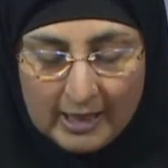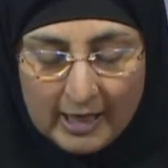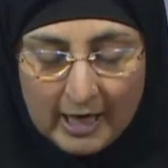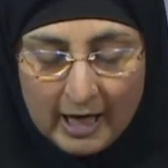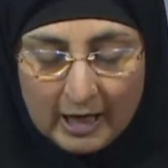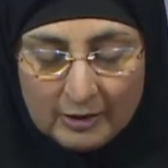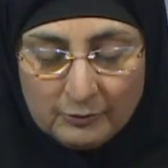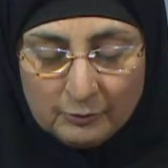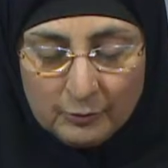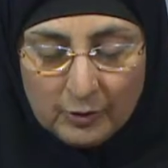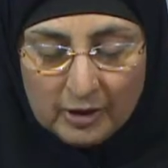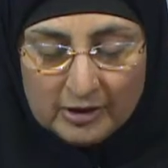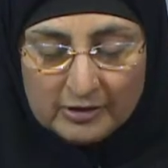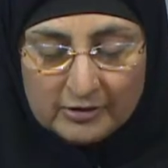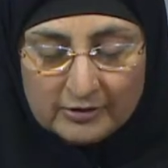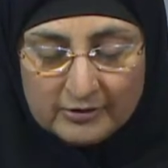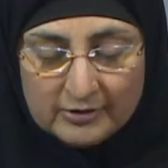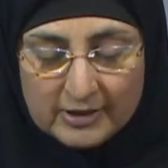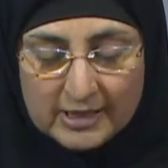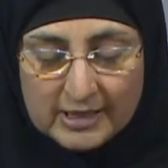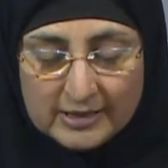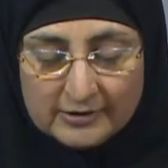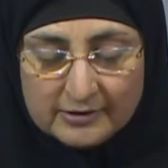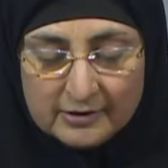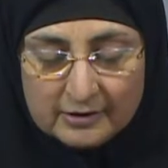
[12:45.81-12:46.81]
And what
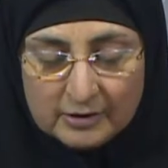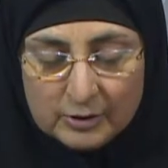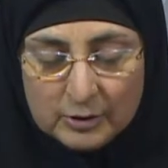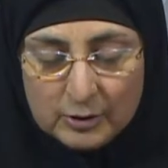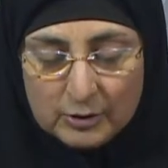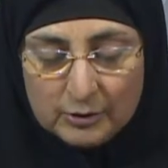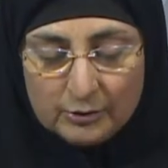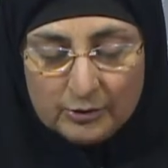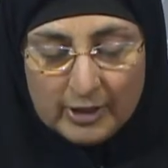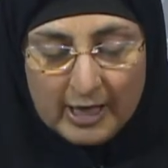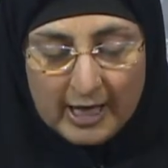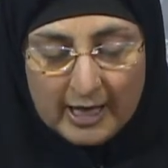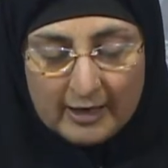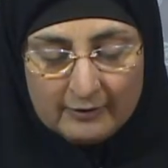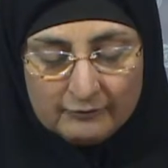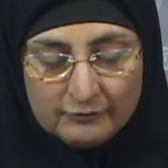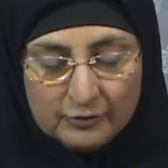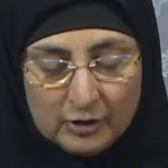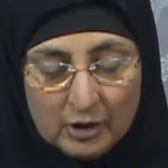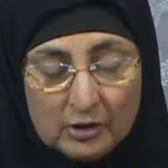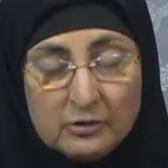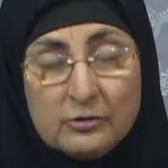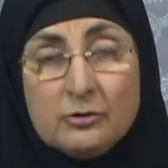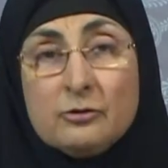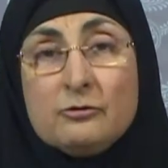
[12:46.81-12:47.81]
reason do you have
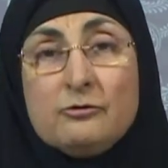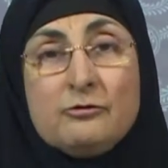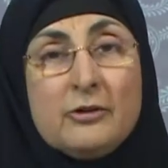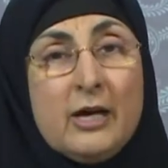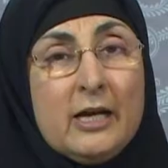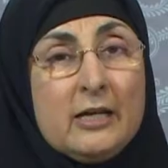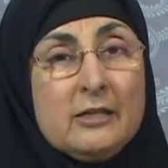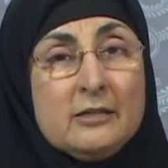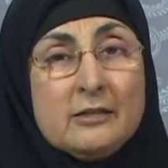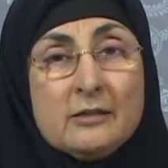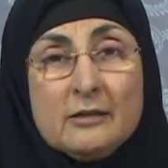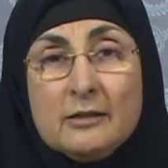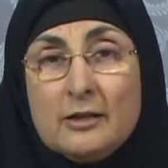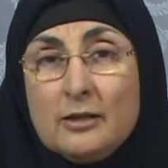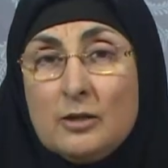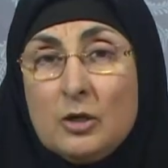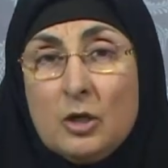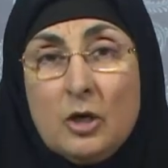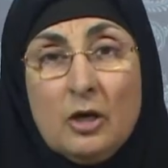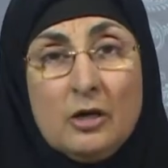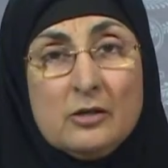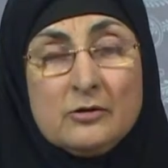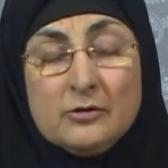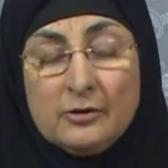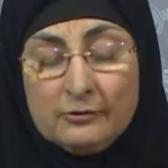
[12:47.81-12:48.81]
not to fight in the
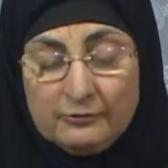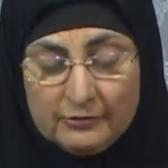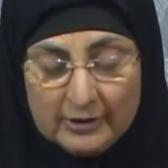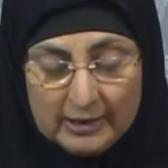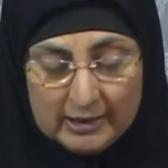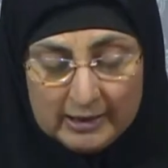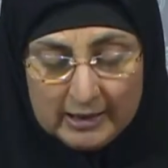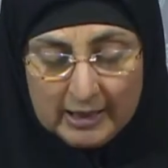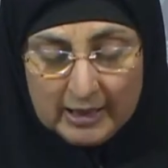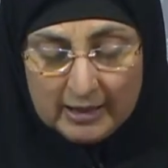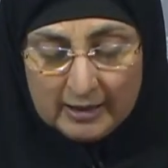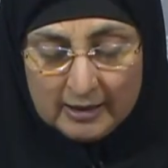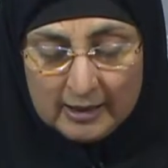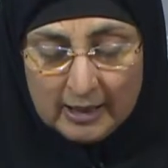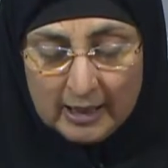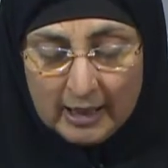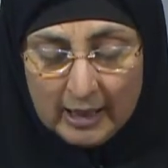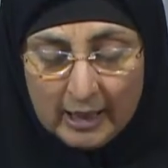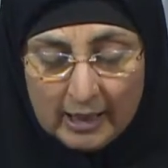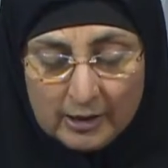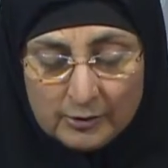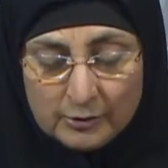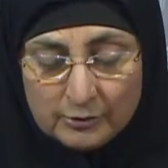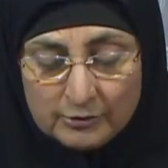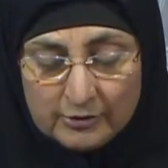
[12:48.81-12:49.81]
cause of Allah,
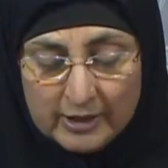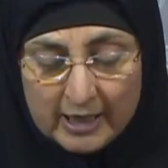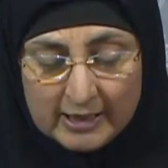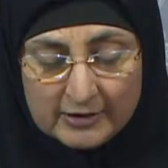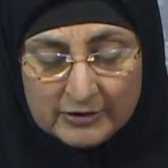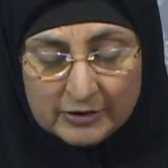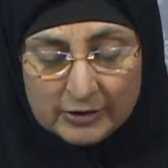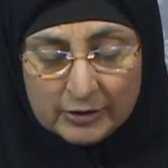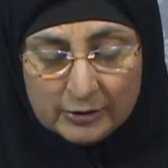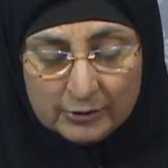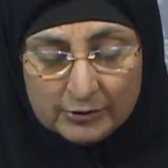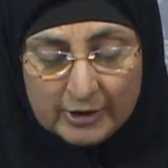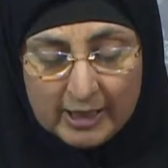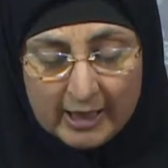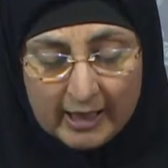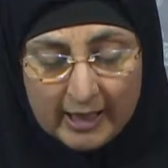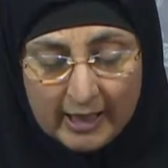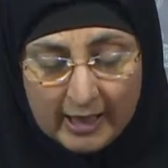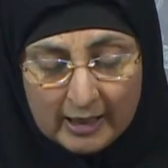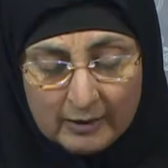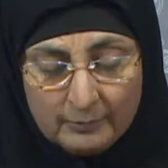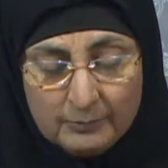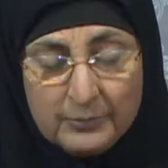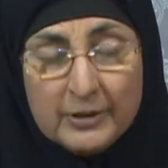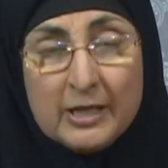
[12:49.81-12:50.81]
to rescue the
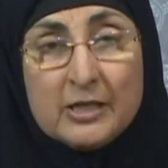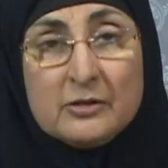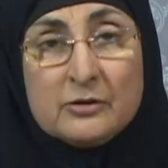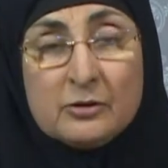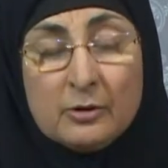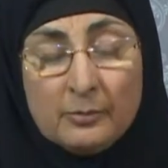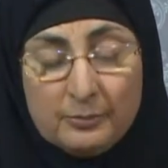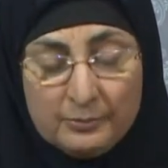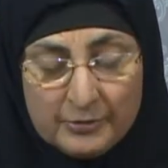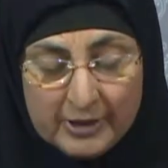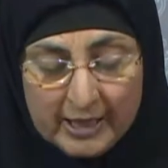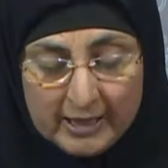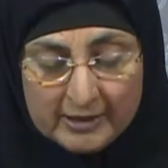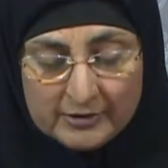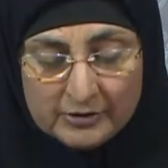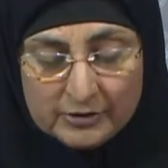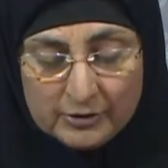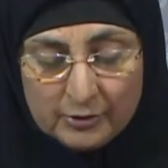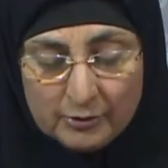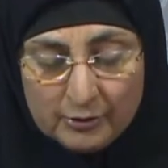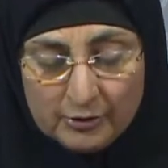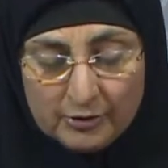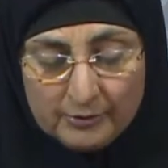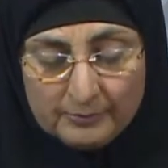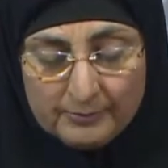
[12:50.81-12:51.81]
helpless,
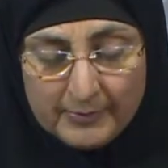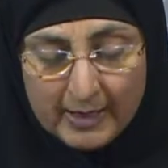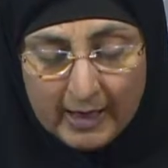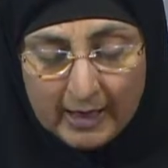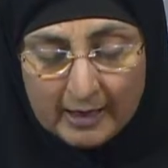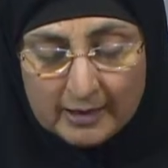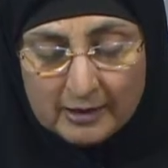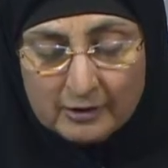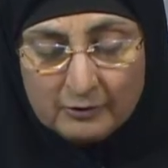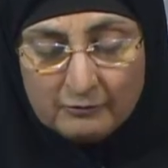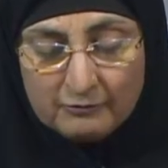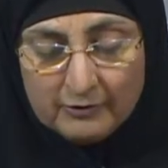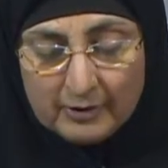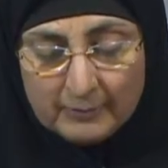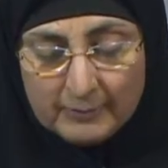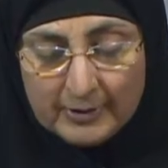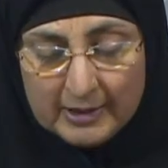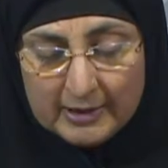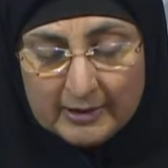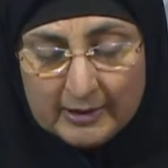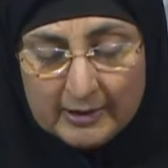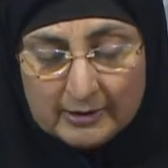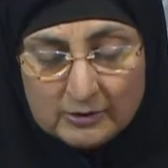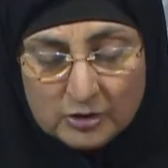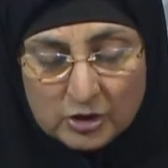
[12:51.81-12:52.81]
oppressed old men,
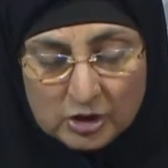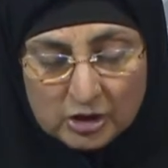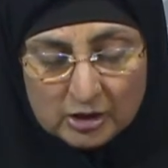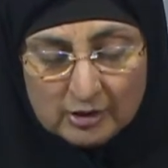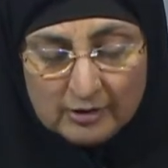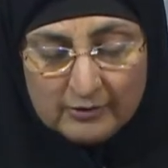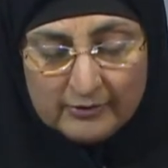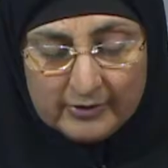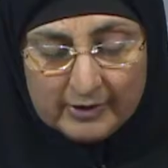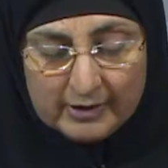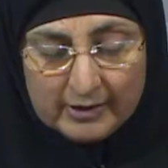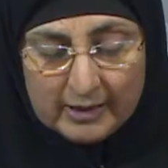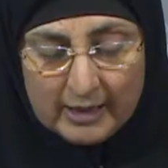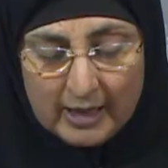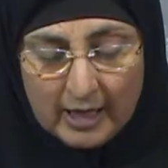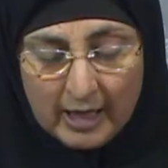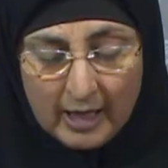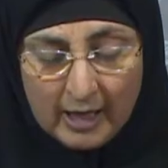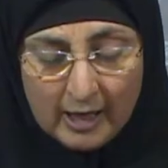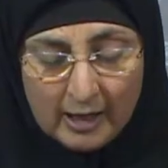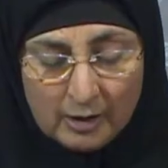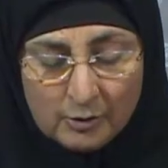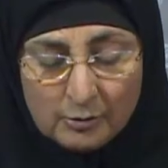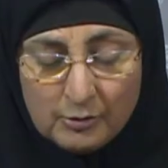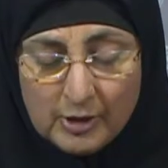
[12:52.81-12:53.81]
women, and children
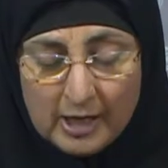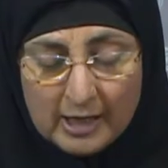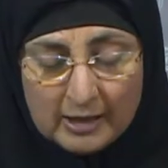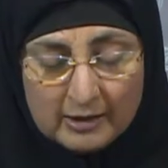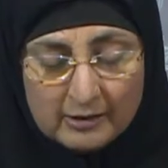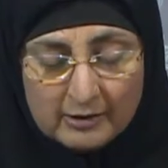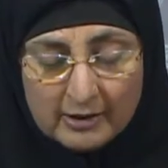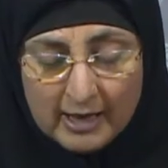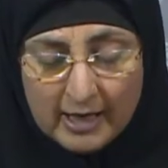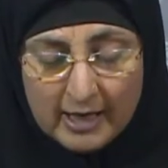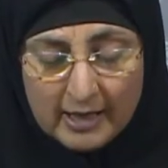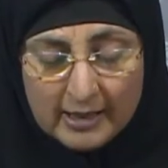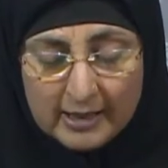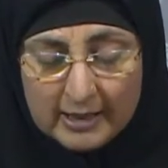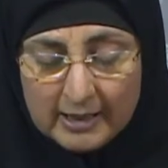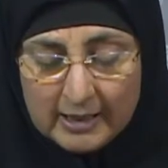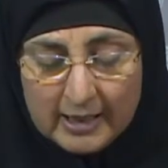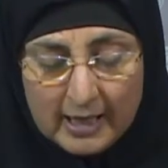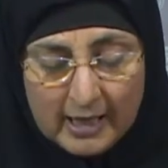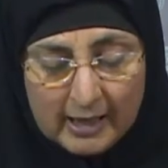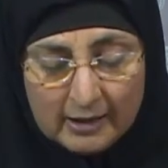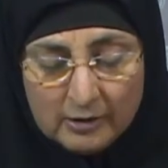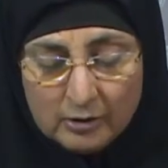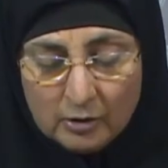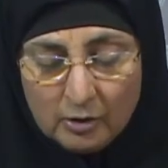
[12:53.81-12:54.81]
who are crying,
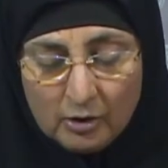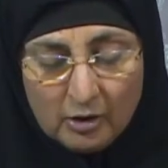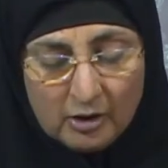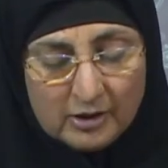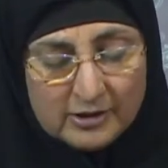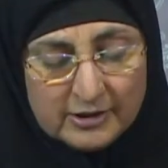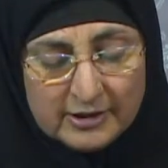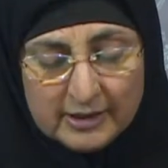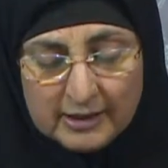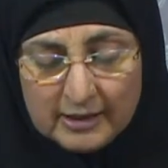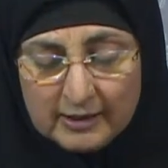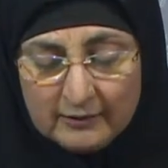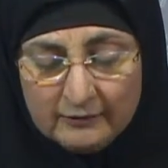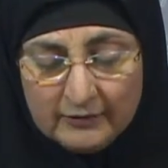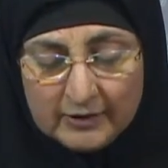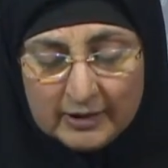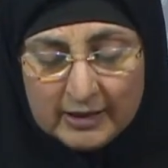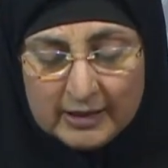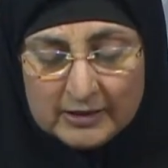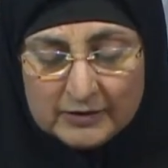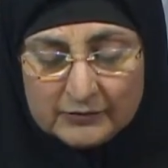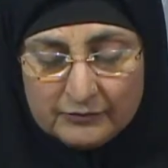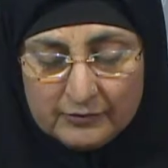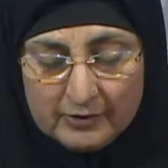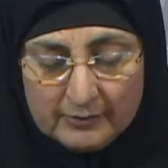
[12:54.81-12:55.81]
our Lord, deliver
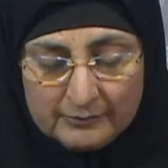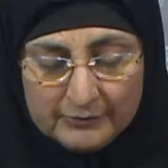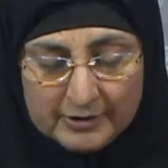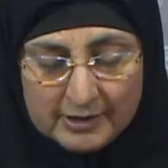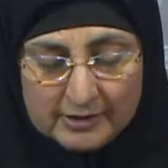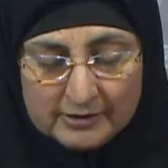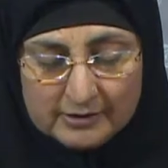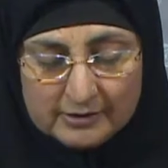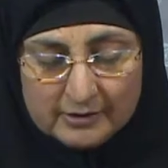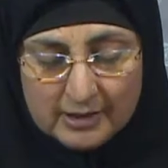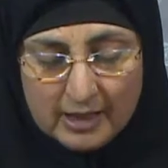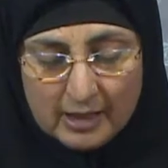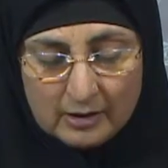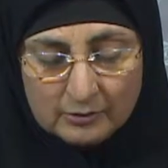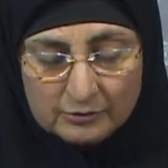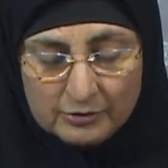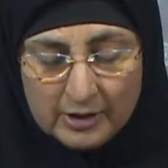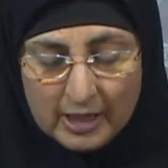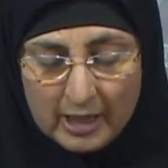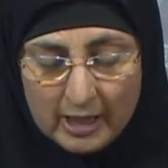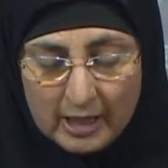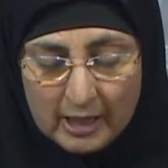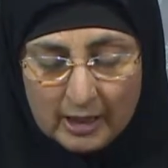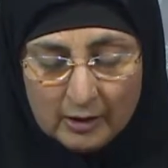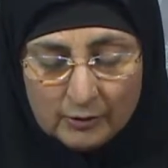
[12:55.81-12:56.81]
us from this town
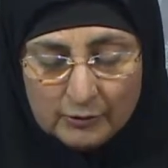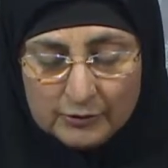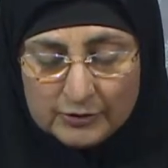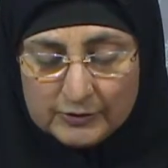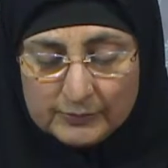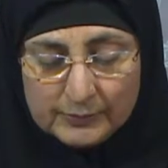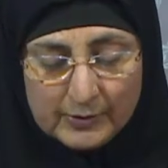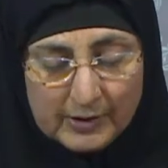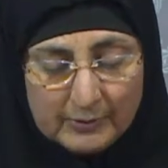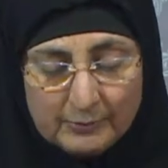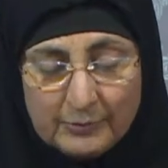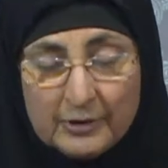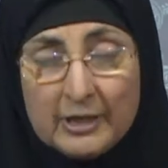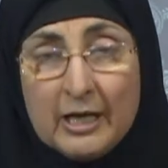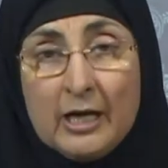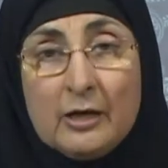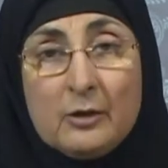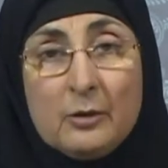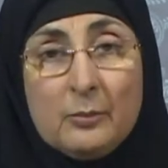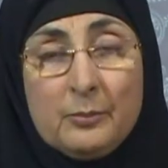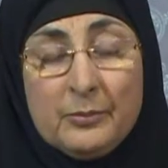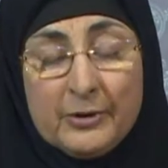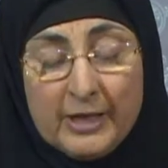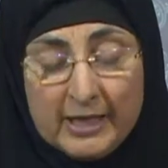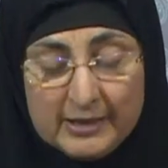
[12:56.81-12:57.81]
whose people
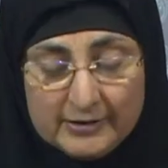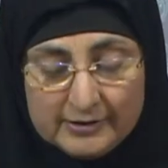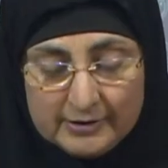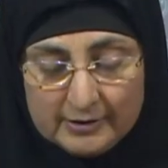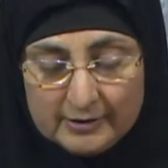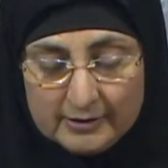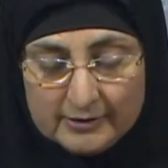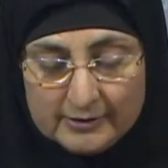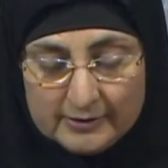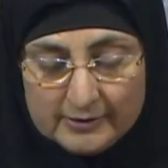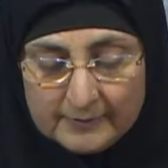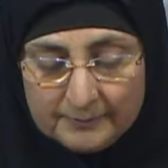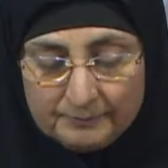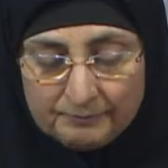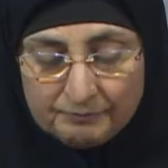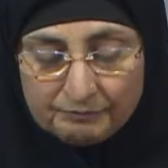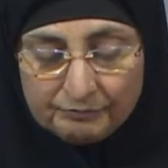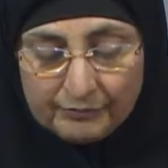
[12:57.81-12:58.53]
are oppressors.